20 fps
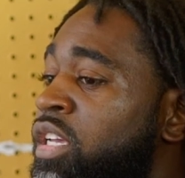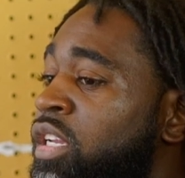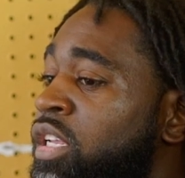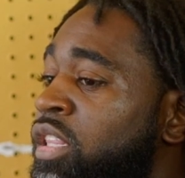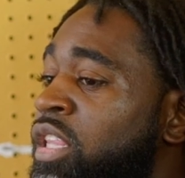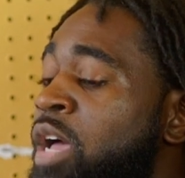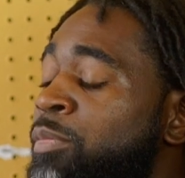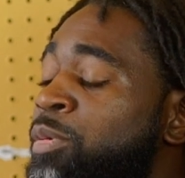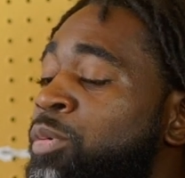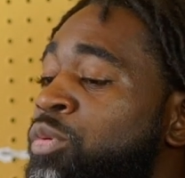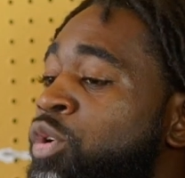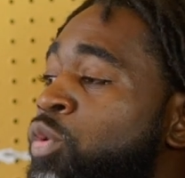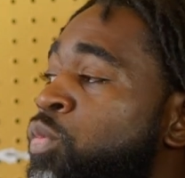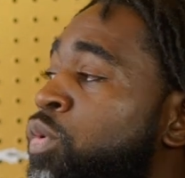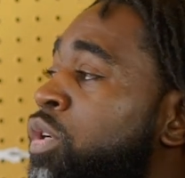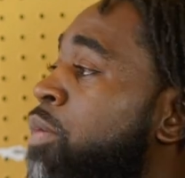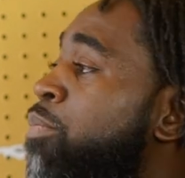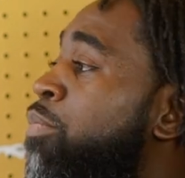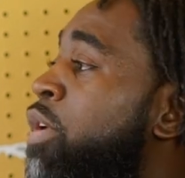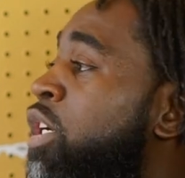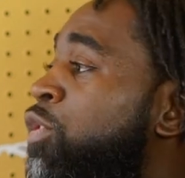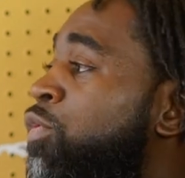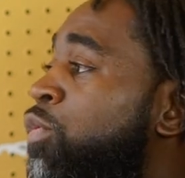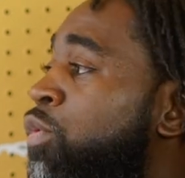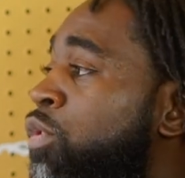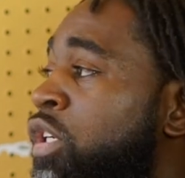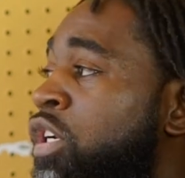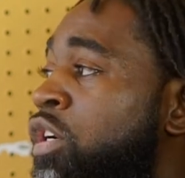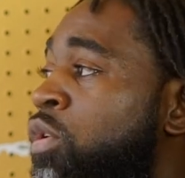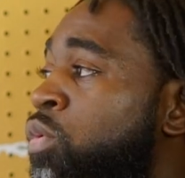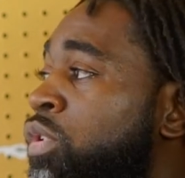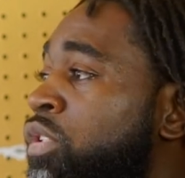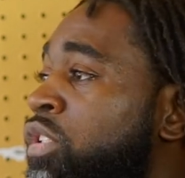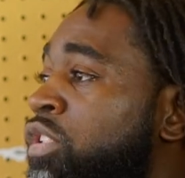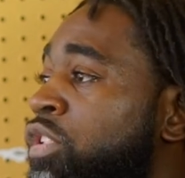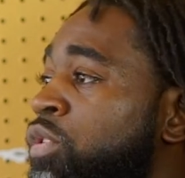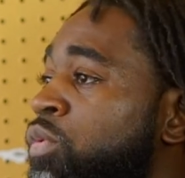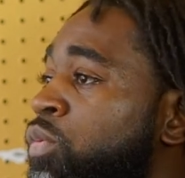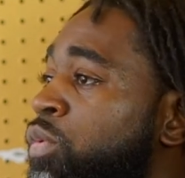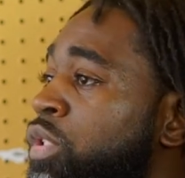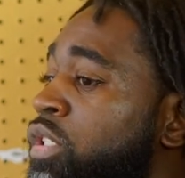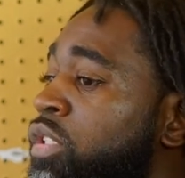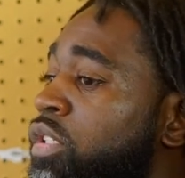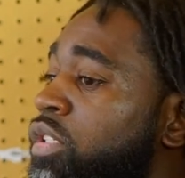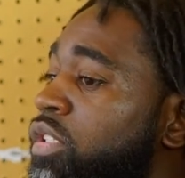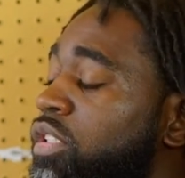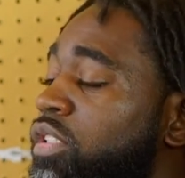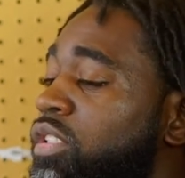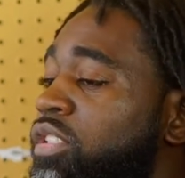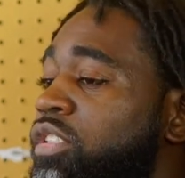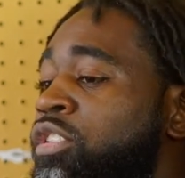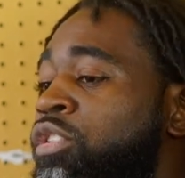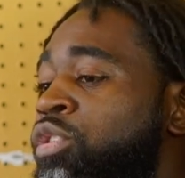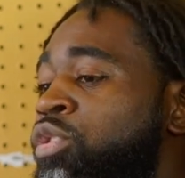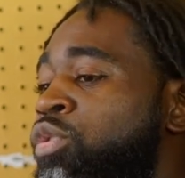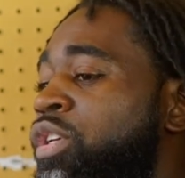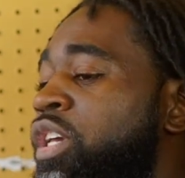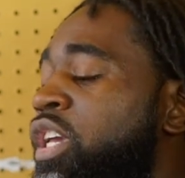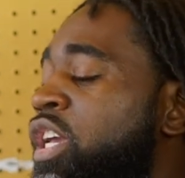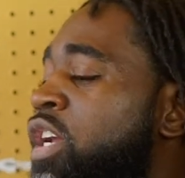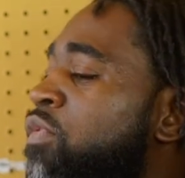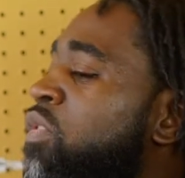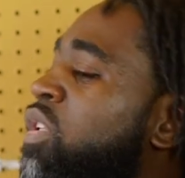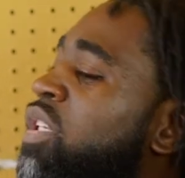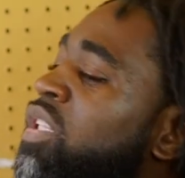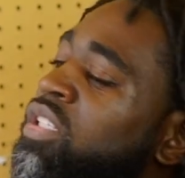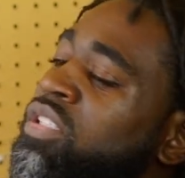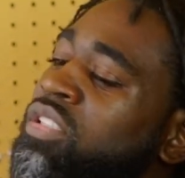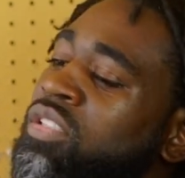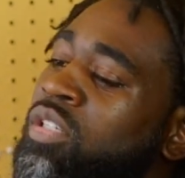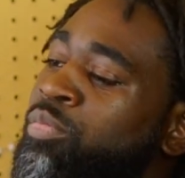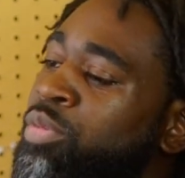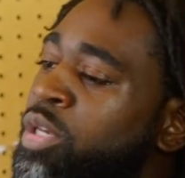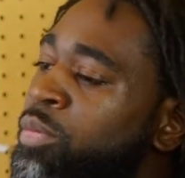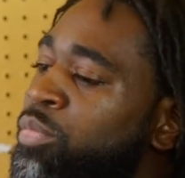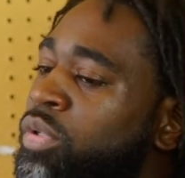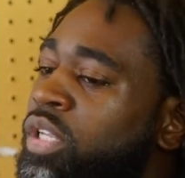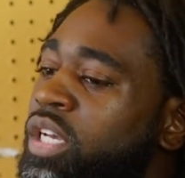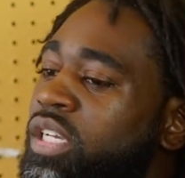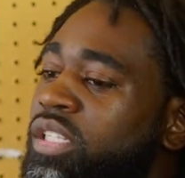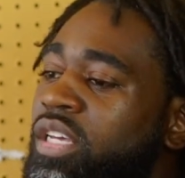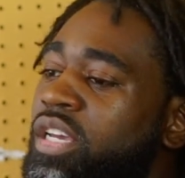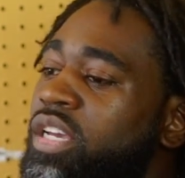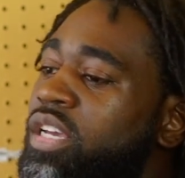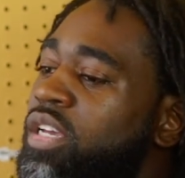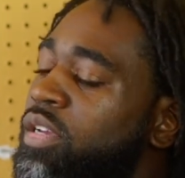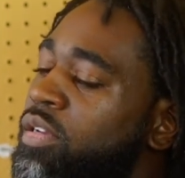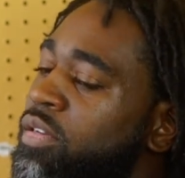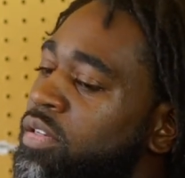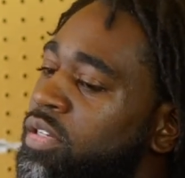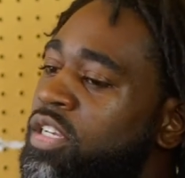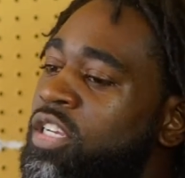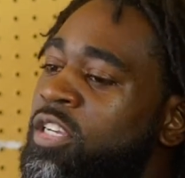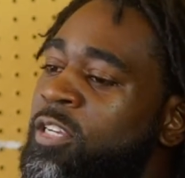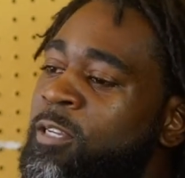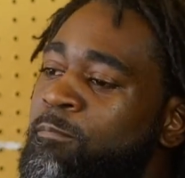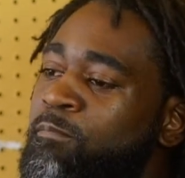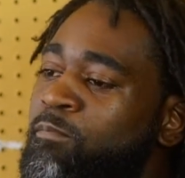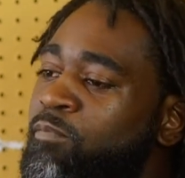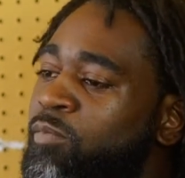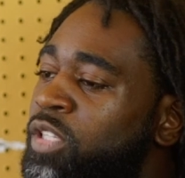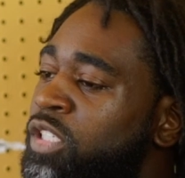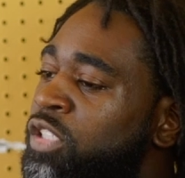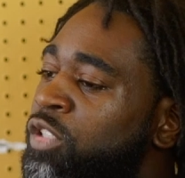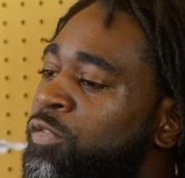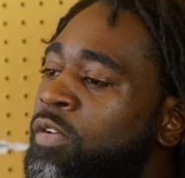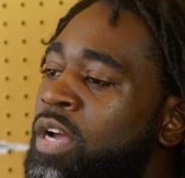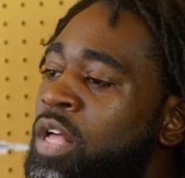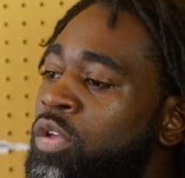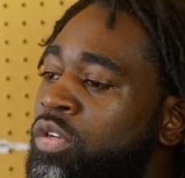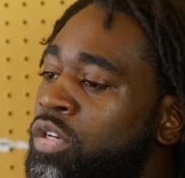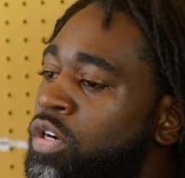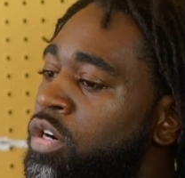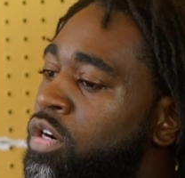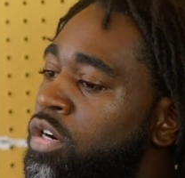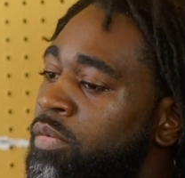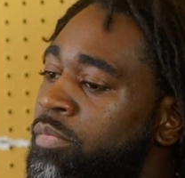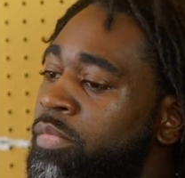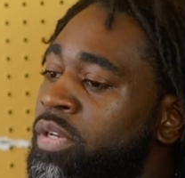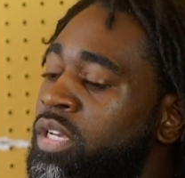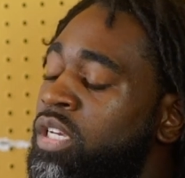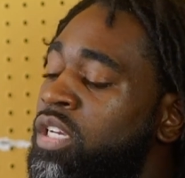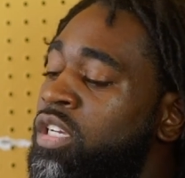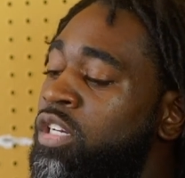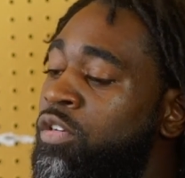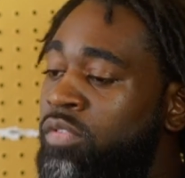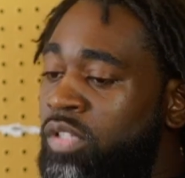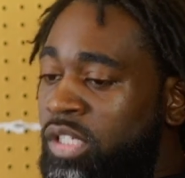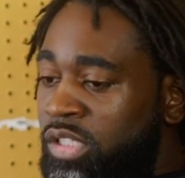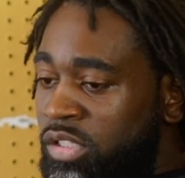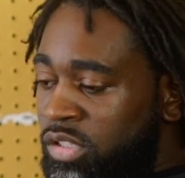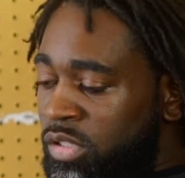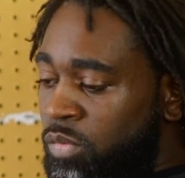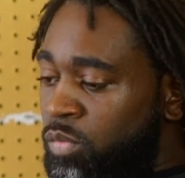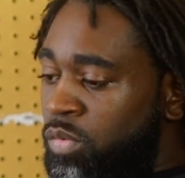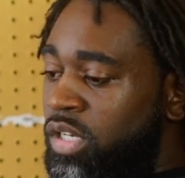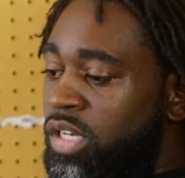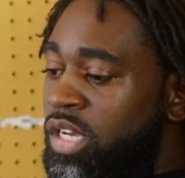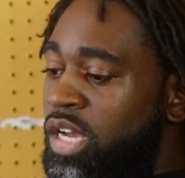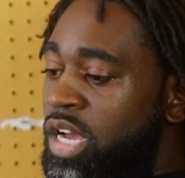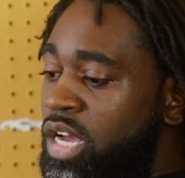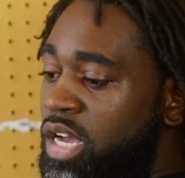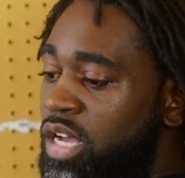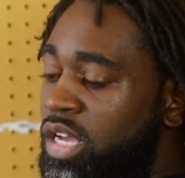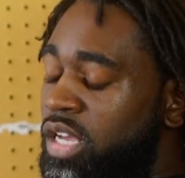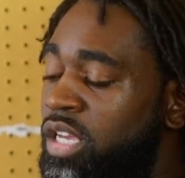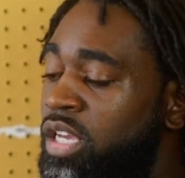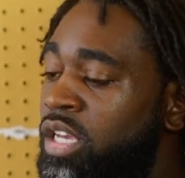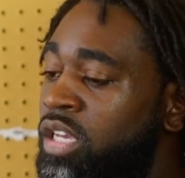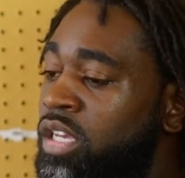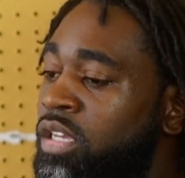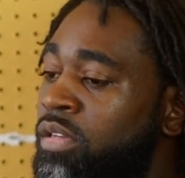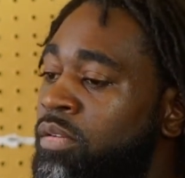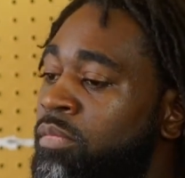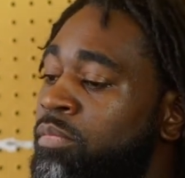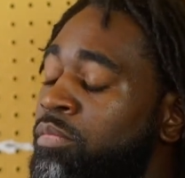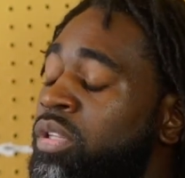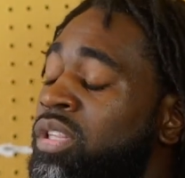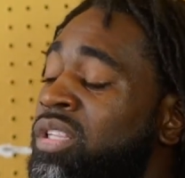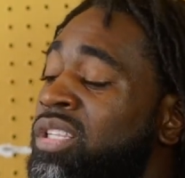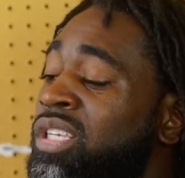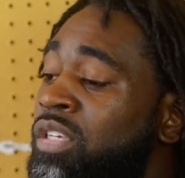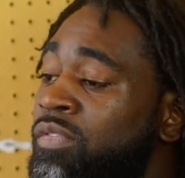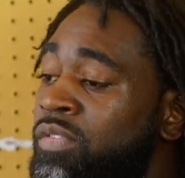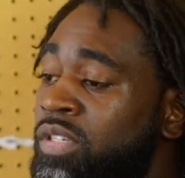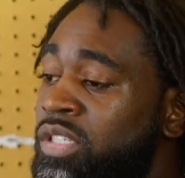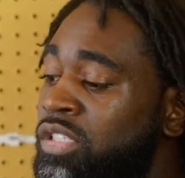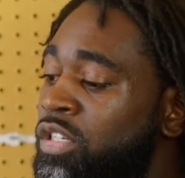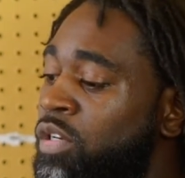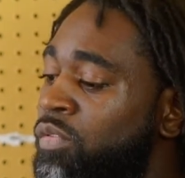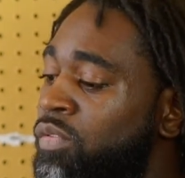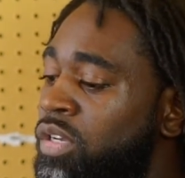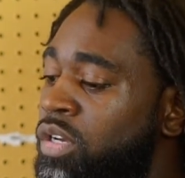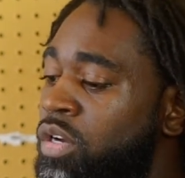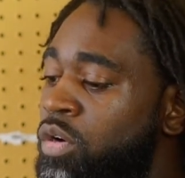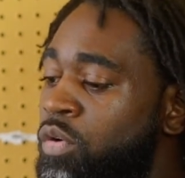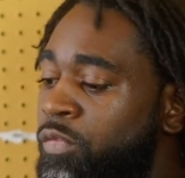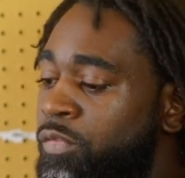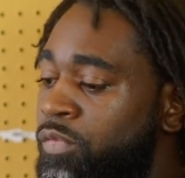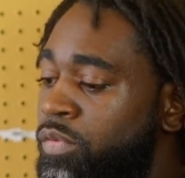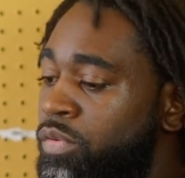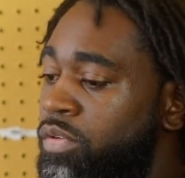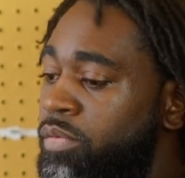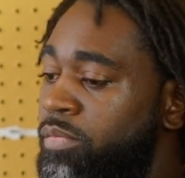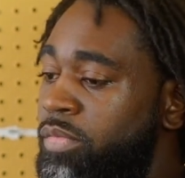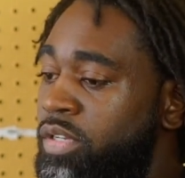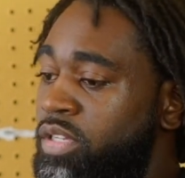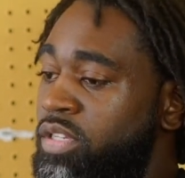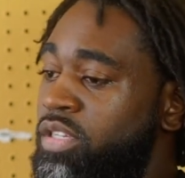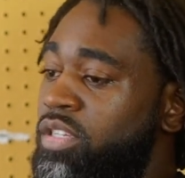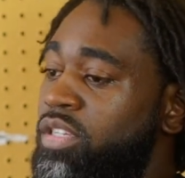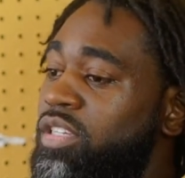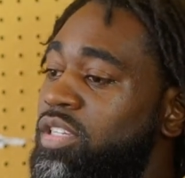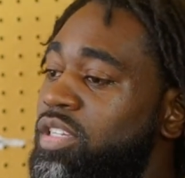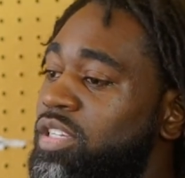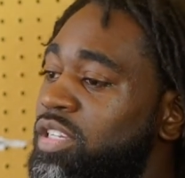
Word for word: and a lot of people don't want the best for you. They don't want to see you win, so you can't really listen to people like that. Just follow your heart, man. Get a relationship with God and believe in yourself and go for it, man.